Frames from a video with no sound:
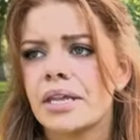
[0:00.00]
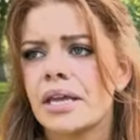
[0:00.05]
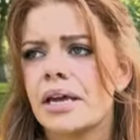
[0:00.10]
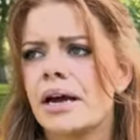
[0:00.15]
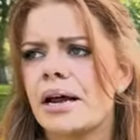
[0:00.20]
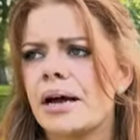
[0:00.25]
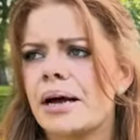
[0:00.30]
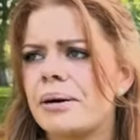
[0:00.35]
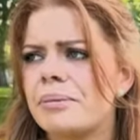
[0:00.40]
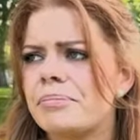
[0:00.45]

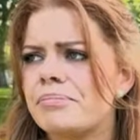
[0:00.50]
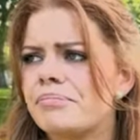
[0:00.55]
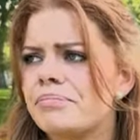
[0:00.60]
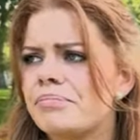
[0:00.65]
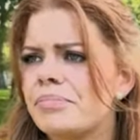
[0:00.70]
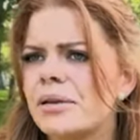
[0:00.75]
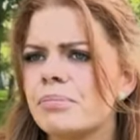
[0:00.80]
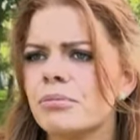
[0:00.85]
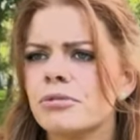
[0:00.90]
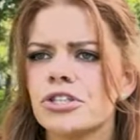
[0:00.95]
Um,
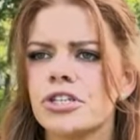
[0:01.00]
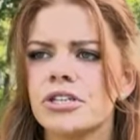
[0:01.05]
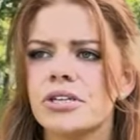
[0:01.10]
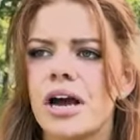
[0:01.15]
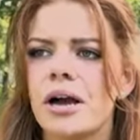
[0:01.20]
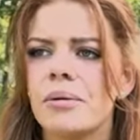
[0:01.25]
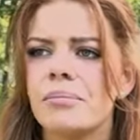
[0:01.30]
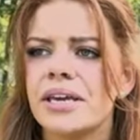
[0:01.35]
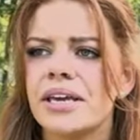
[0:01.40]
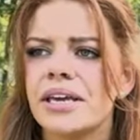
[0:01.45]
people should
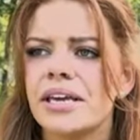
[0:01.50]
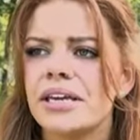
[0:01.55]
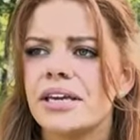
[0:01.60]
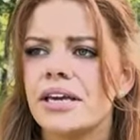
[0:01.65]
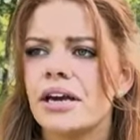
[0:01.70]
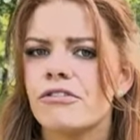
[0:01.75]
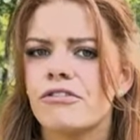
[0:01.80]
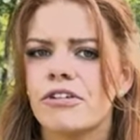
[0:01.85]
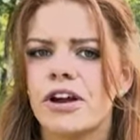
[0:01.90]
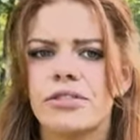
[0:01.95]
not be
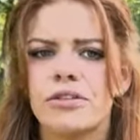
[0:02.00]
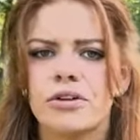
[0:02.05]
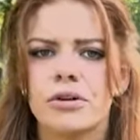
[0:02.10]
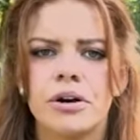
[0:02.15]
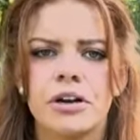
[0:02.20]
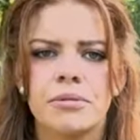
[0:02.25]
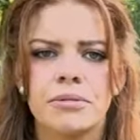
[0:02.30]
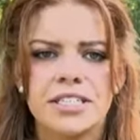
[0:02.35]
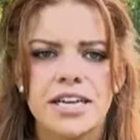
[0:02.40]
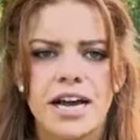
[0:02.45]
afraid they're
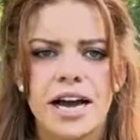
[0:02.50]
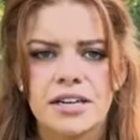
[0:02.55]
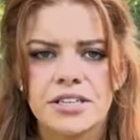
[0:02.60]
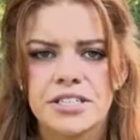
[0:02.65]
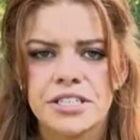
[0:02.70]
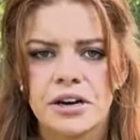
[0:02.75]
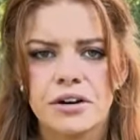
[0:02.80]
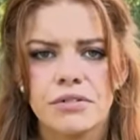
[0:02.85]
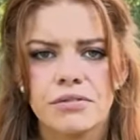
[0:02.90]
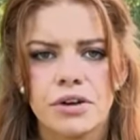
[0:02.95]
going to be
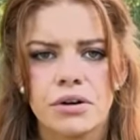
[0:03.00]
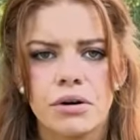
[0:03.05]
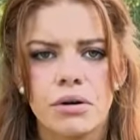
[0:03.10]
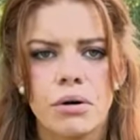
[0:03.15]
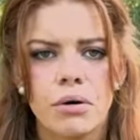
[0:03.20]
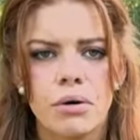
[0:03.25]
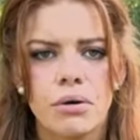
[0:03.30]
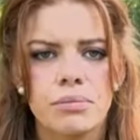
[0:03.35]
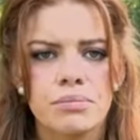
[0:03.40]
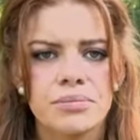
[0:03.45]
taxed out of their
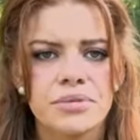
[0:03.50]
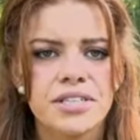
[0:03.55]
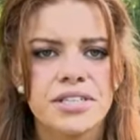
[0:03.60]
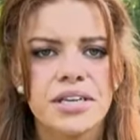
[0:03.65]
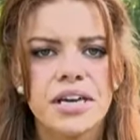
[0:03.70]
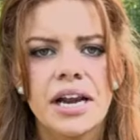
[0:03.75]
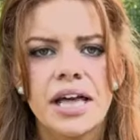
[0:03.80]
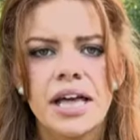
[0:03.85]
homes.